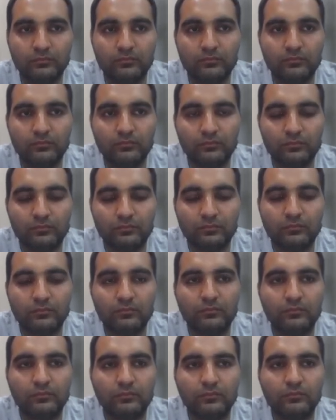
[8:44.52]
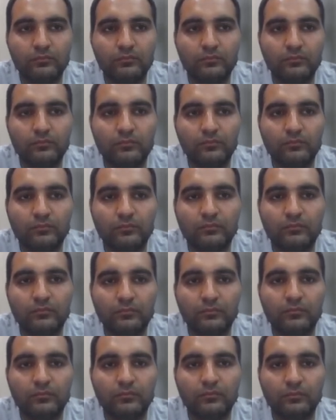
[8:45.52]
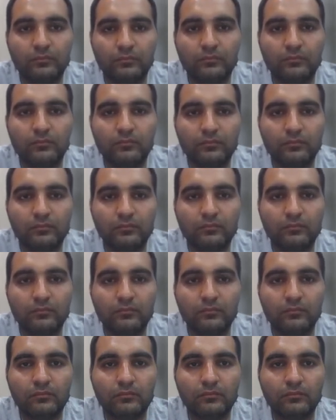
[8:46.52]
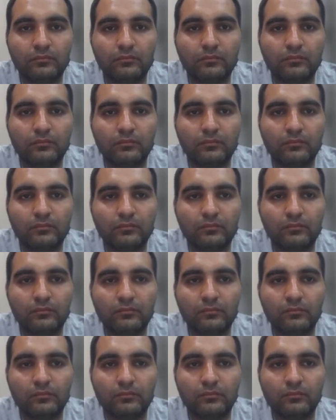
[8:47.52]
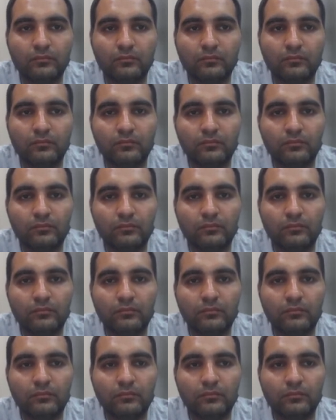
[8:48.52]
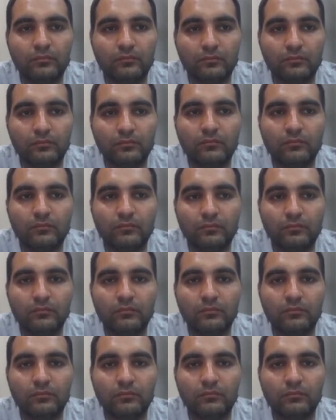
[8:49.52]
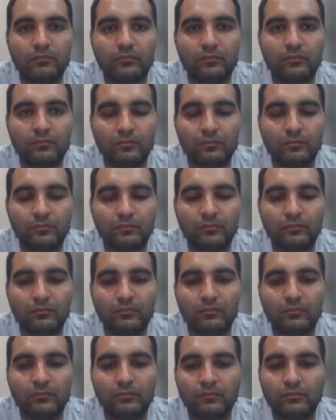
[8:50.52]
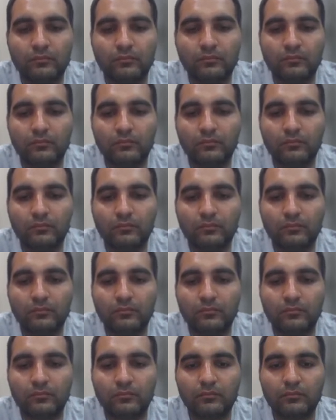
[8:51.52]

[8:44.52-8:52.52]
(not speaking)